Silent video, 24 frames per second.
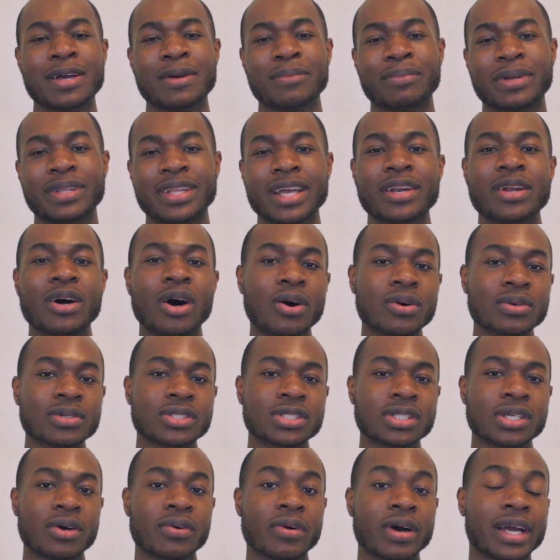But then
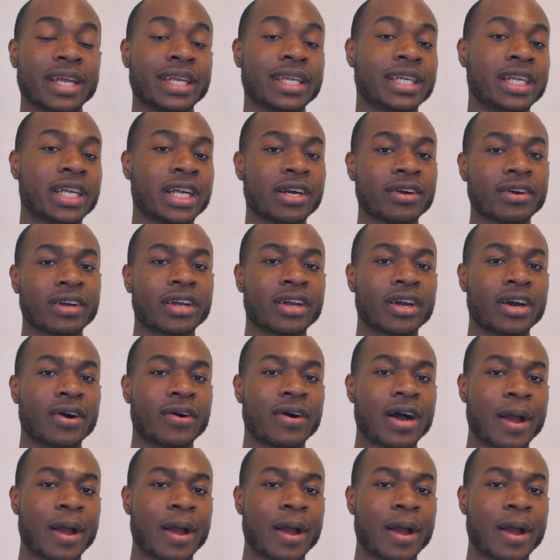also a year ago,